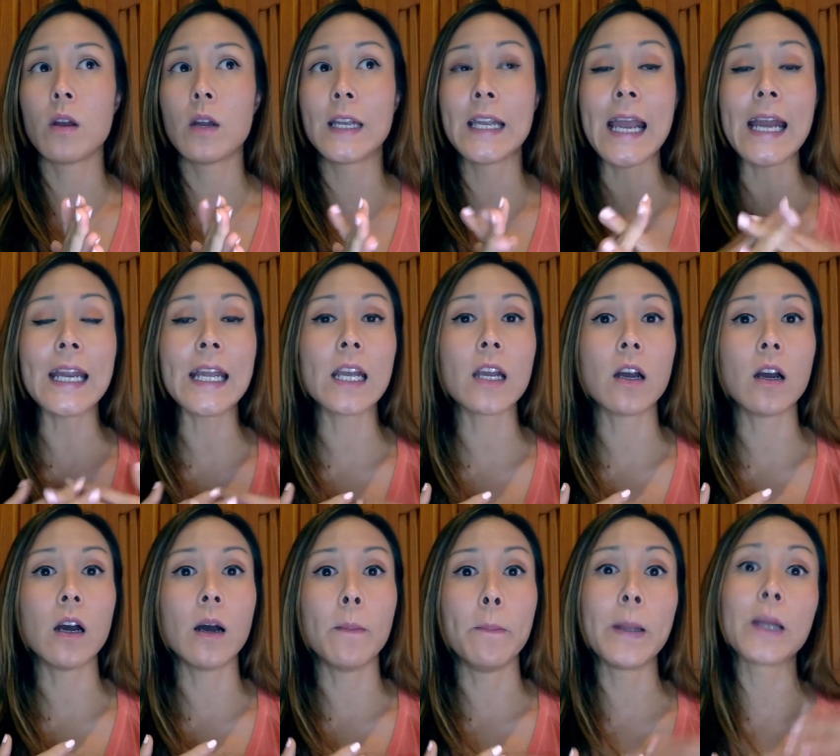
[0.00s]
getting
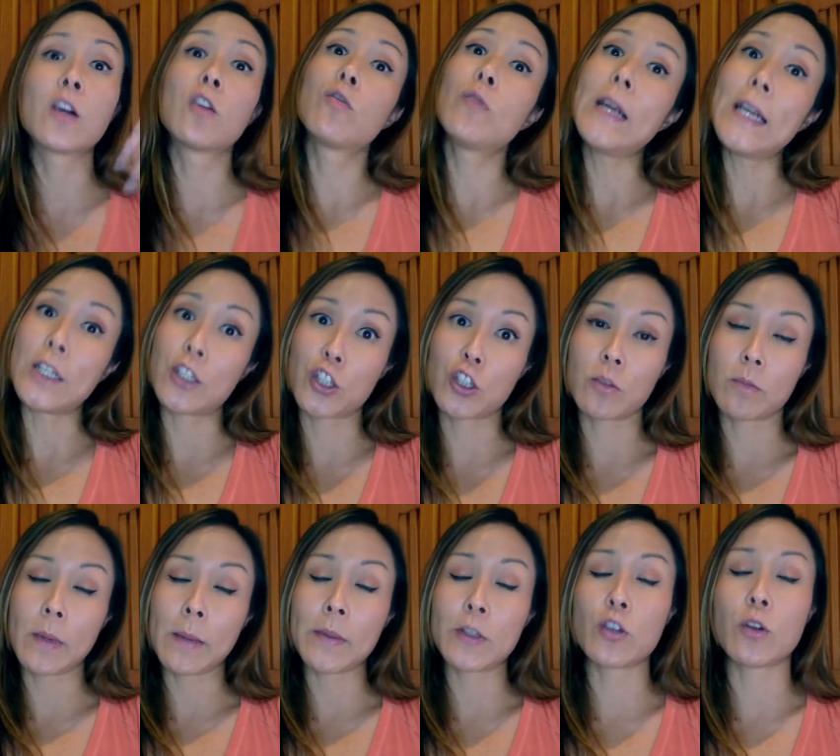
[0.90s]
a bigger reach,
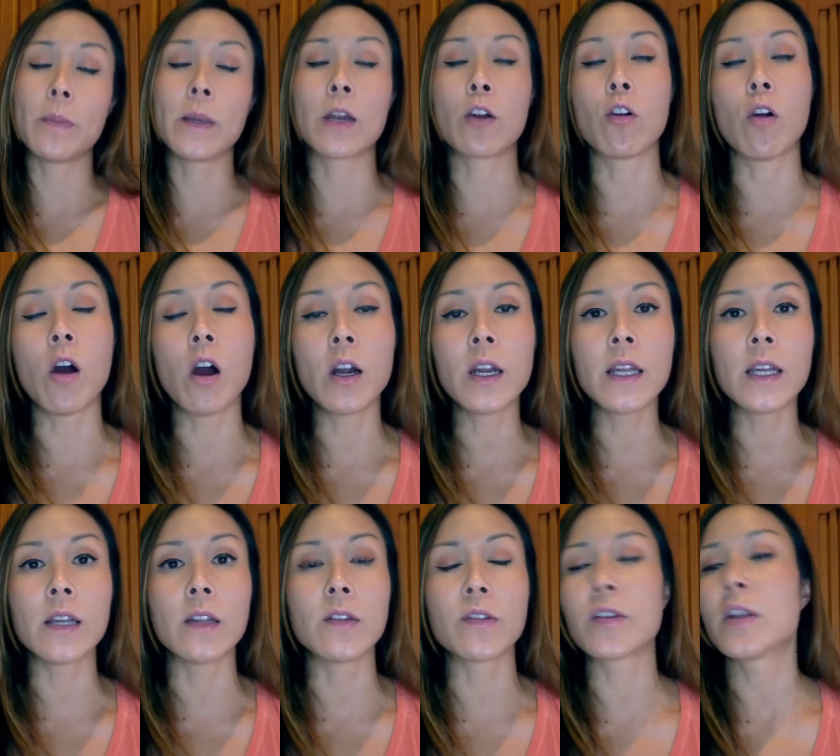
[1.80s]
maybe to a bigger
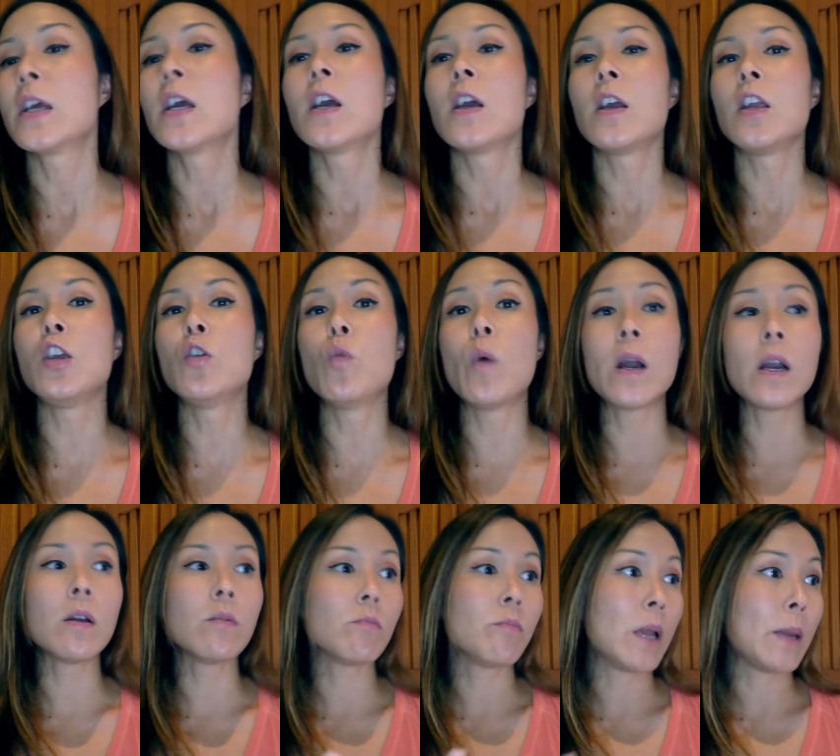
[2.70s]
audience, you
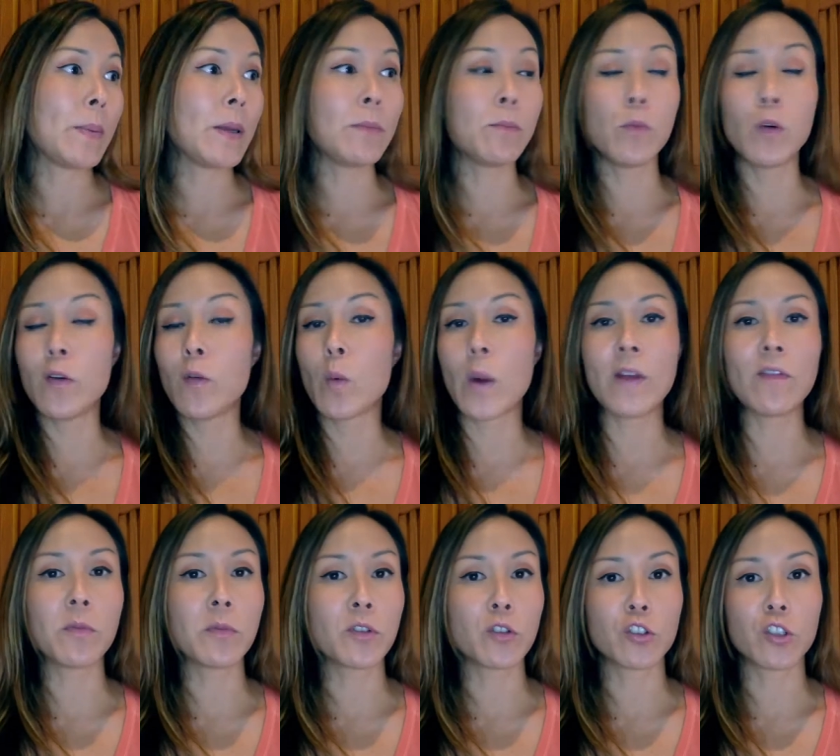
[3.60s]
want to maybe move away
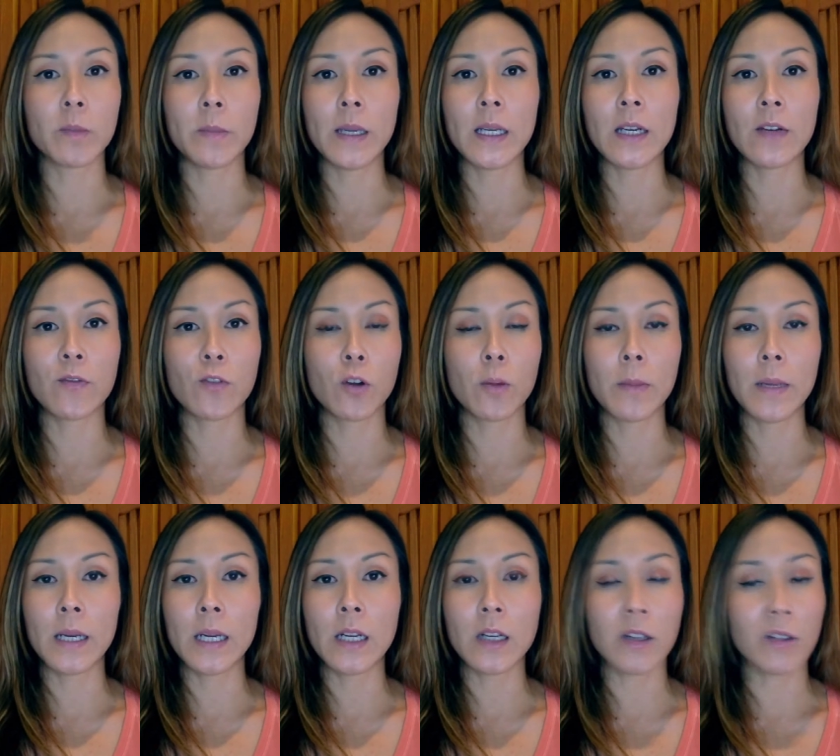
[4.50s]
from social media for a
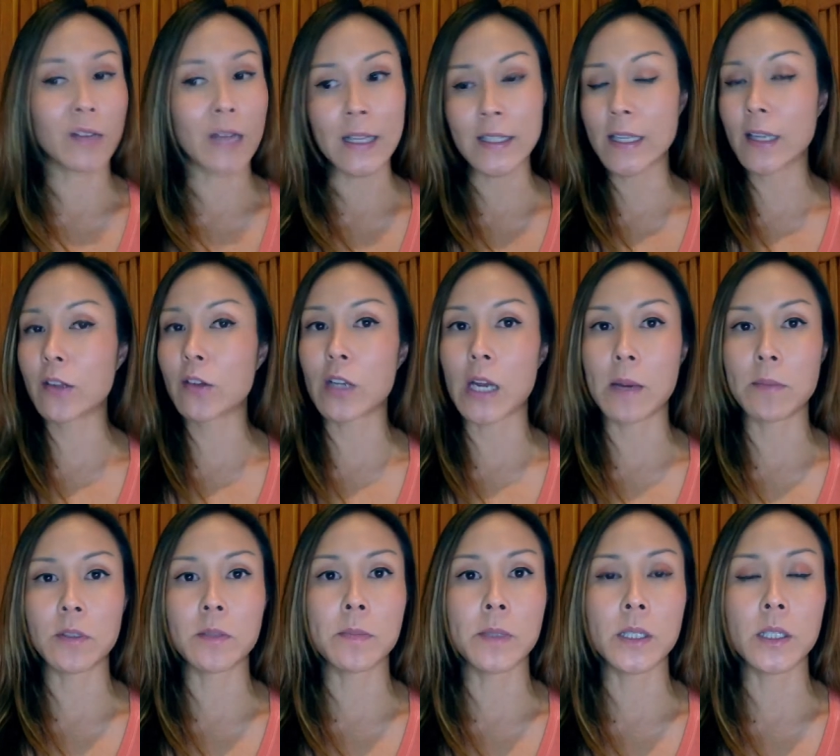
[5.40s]
minute, because that takes
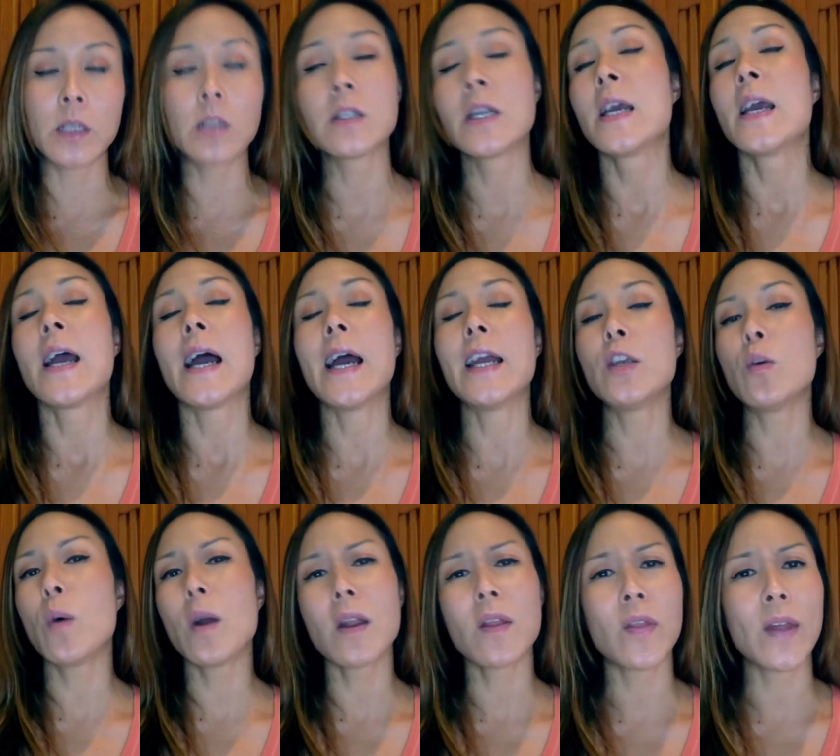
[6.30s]
time to build. And
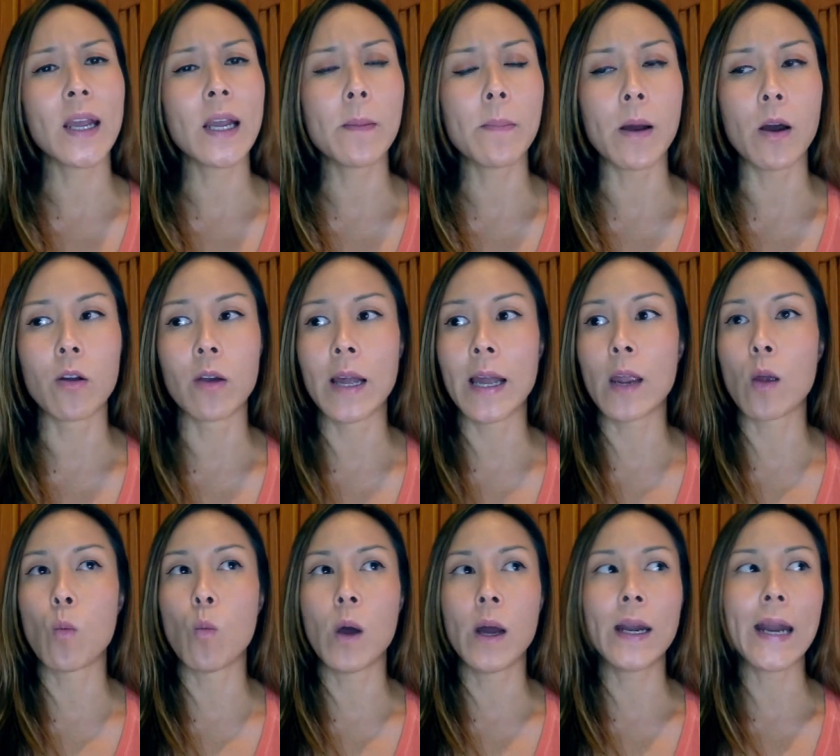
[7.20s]
you want to think about,
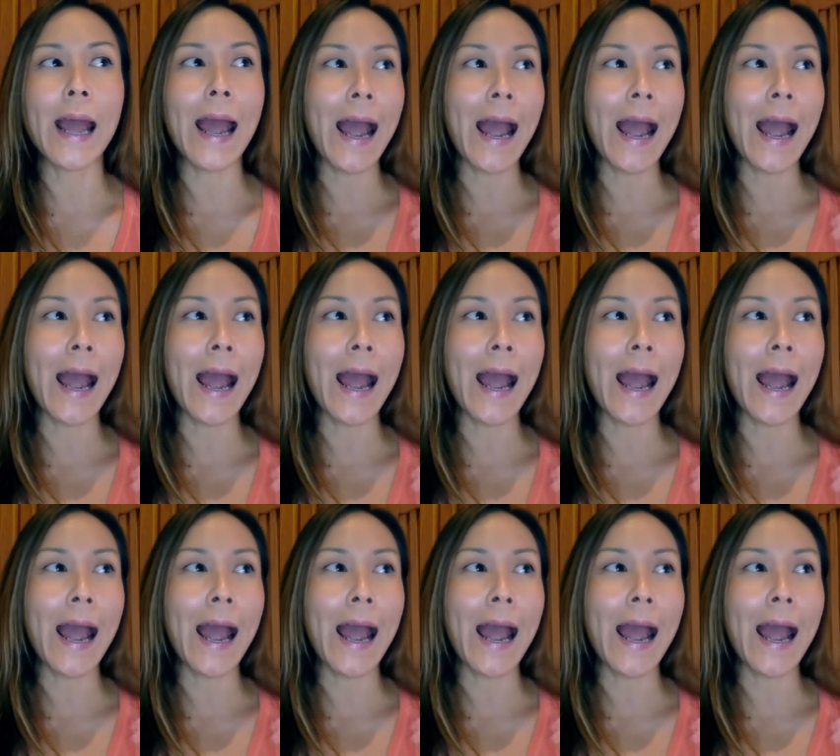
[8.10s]
like, what